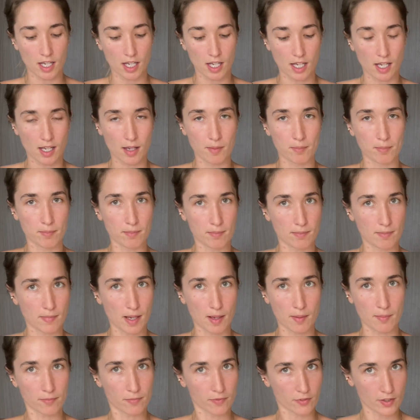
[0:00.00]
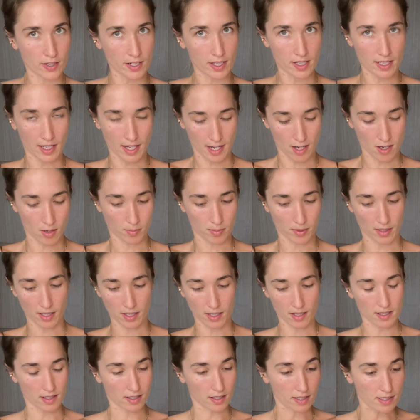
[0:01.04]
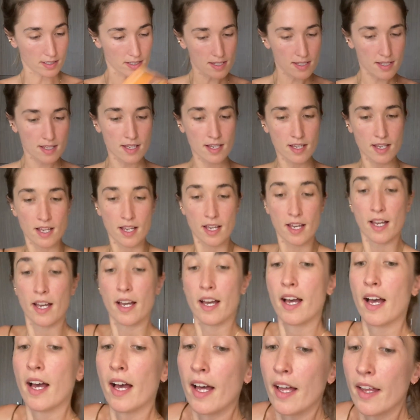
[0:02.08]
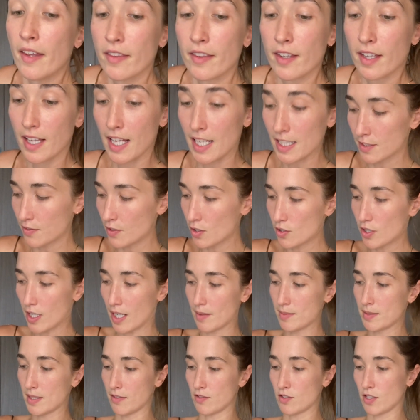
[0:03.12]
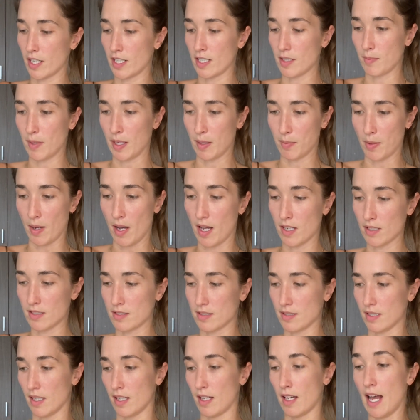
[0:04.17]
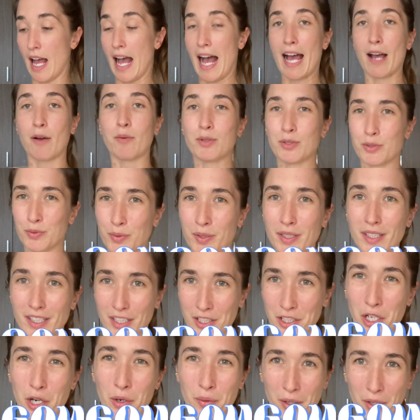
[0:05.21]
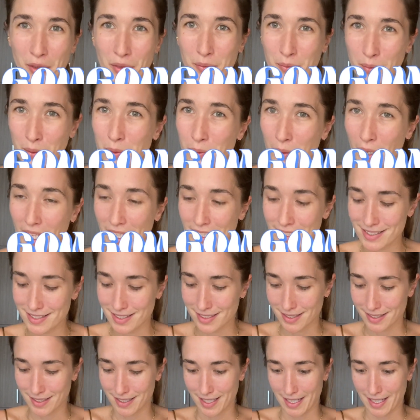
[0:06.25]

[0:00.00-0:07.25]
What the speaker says: I'm freaking out because the last few times I've tried to make pasta, I was really going through it.